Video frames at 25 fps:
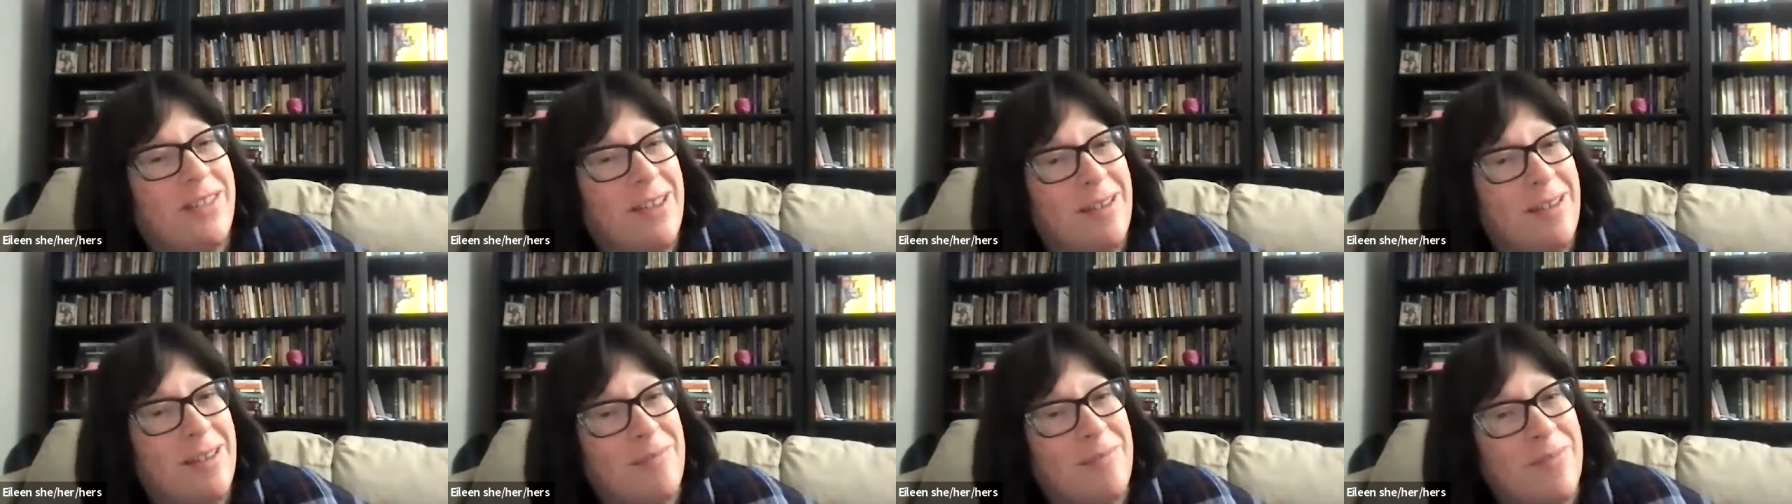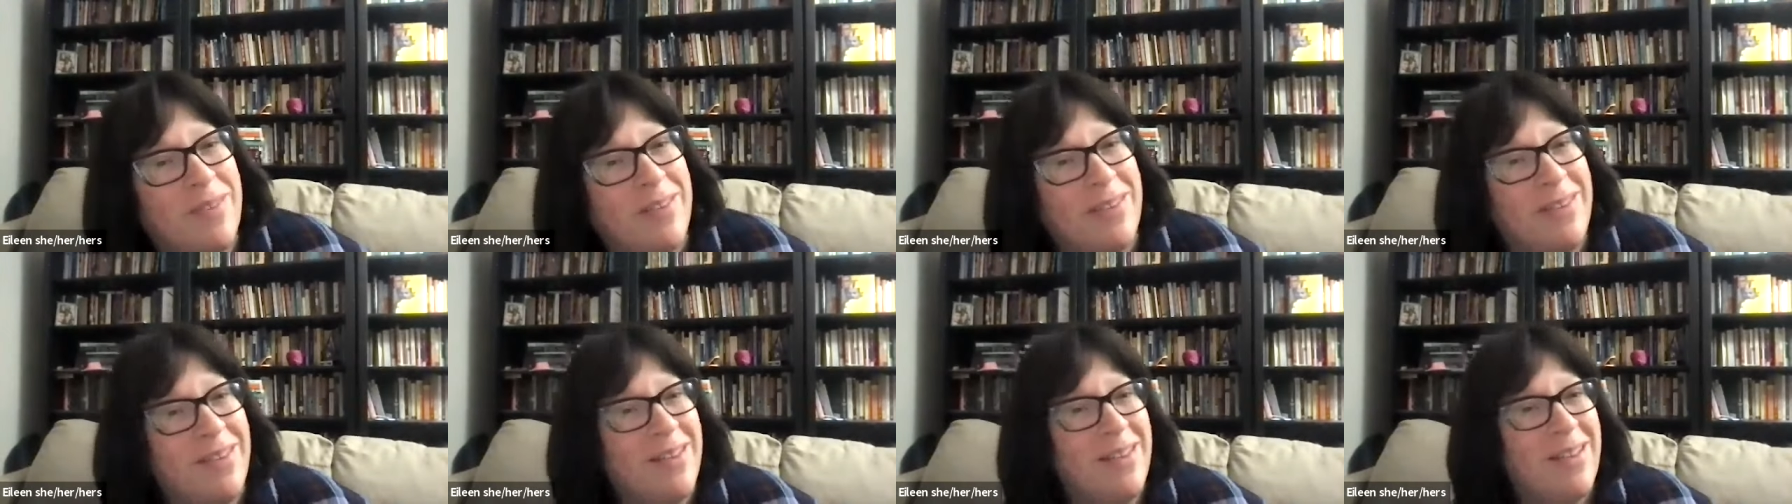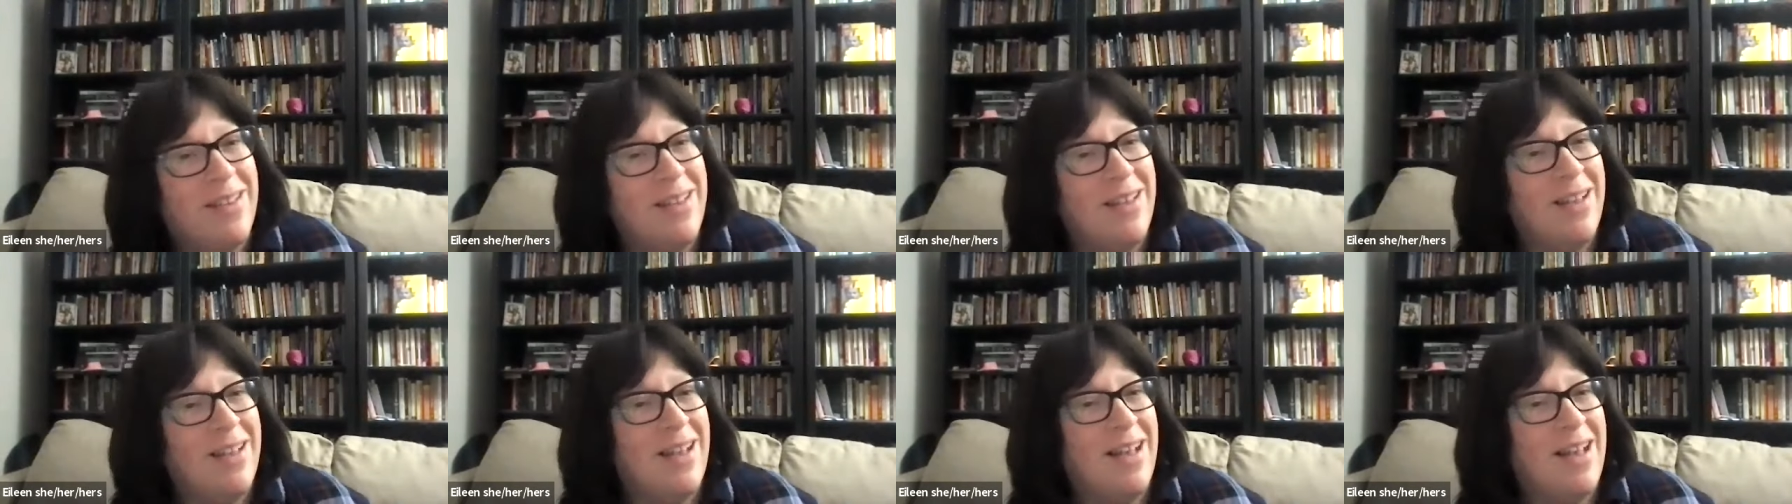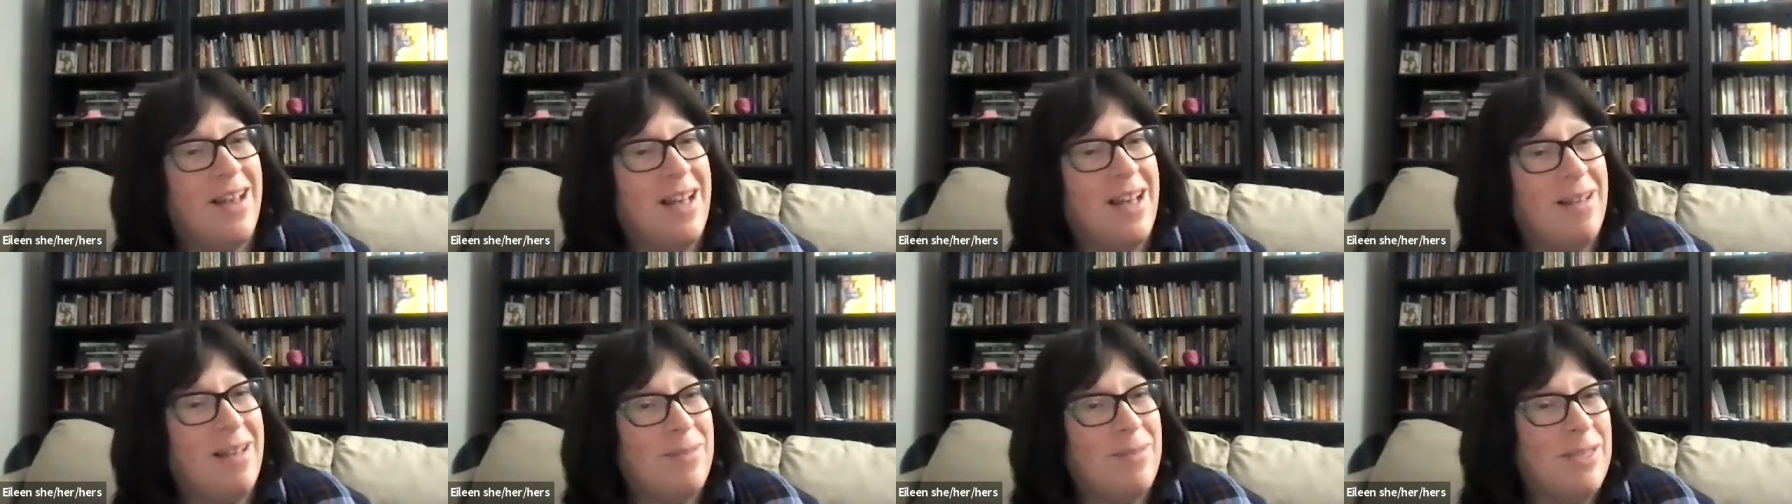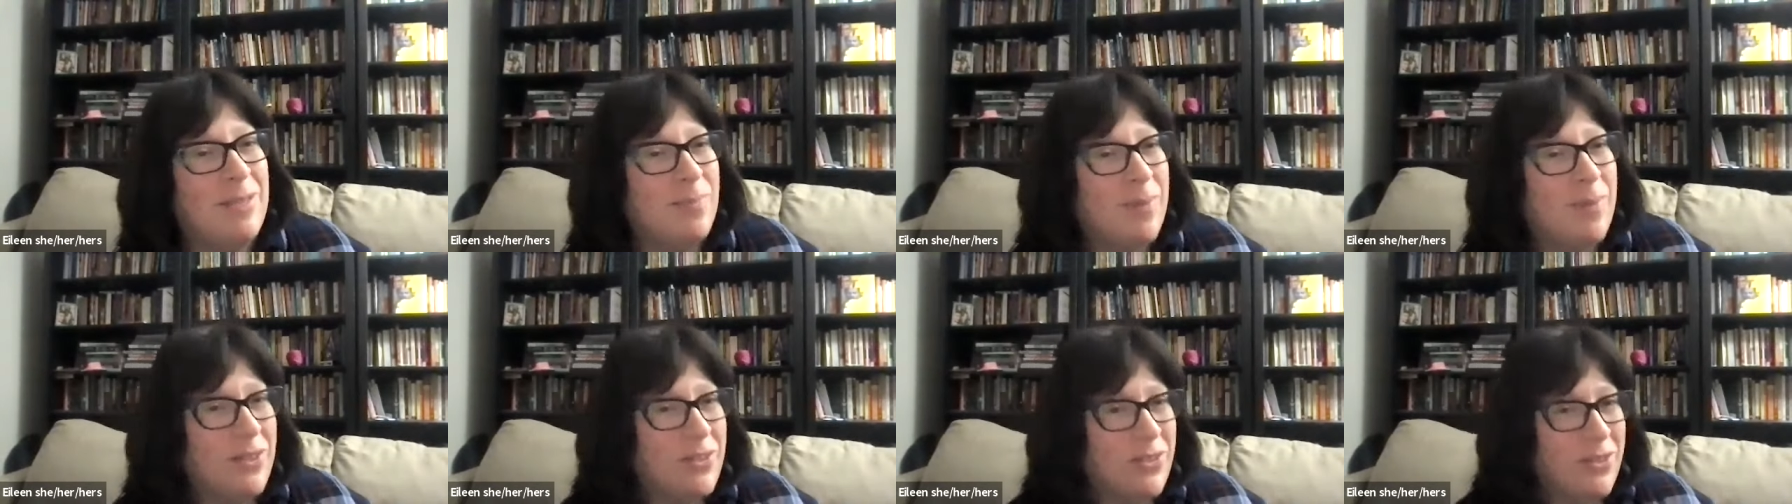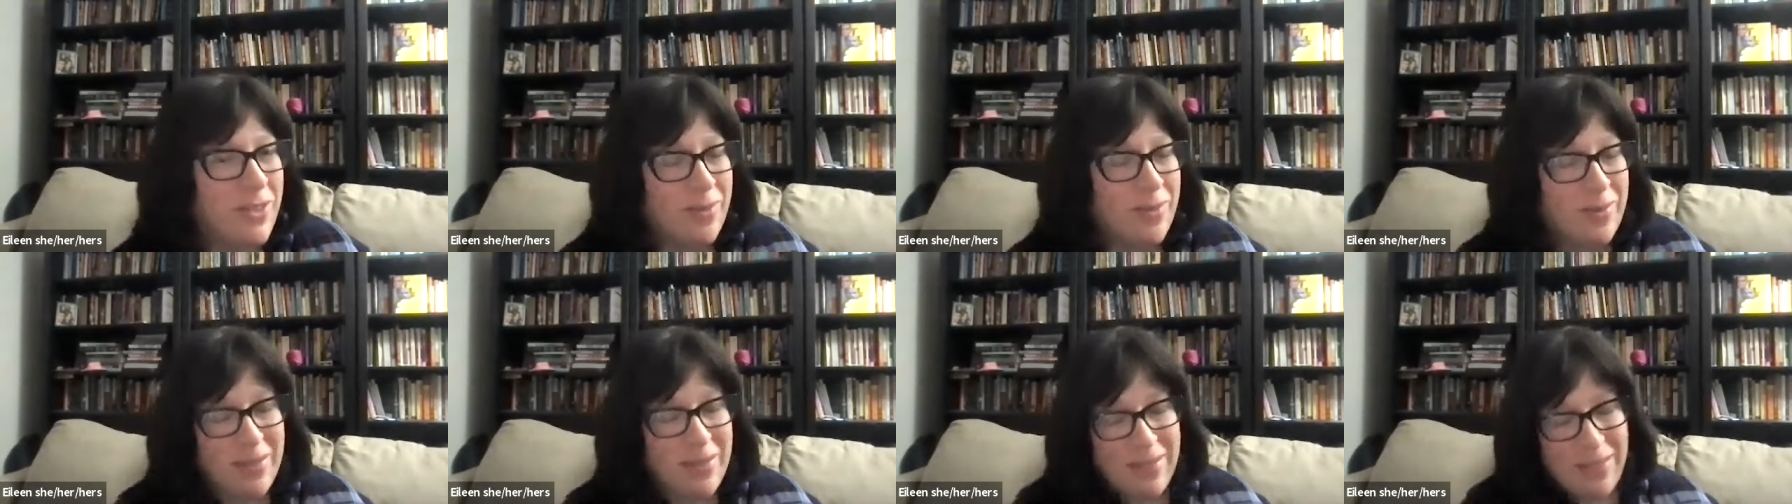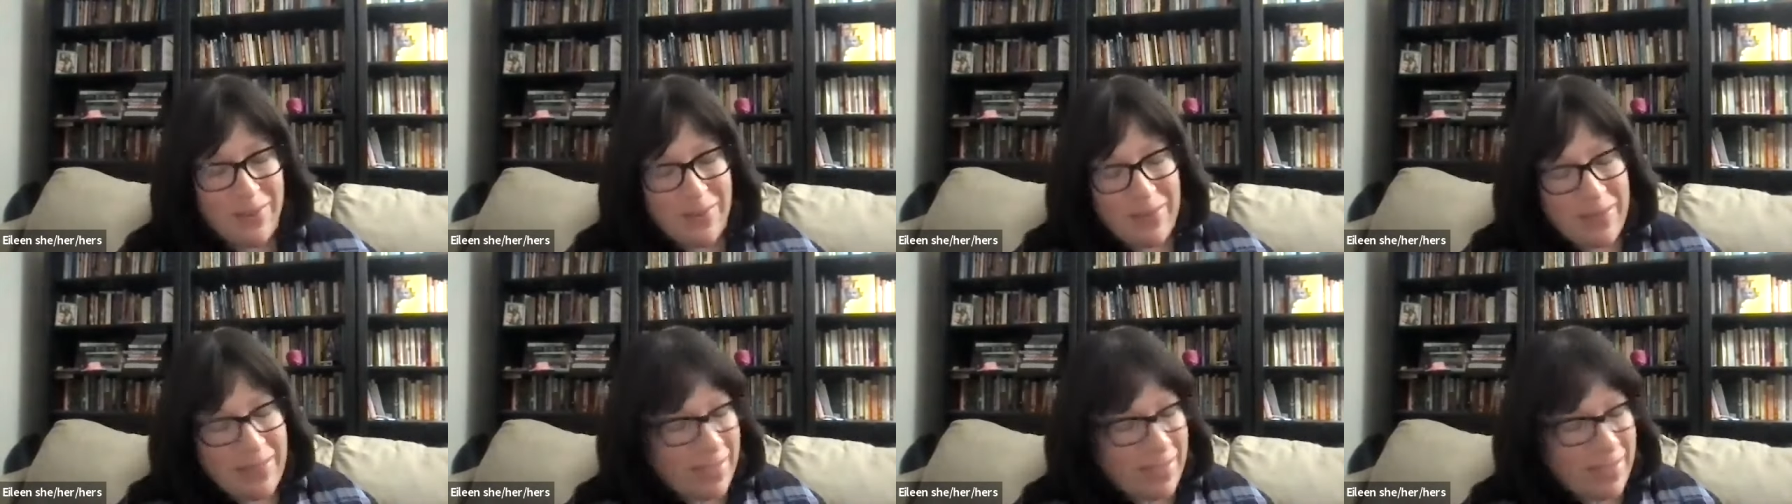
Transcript: him, um, especially because I was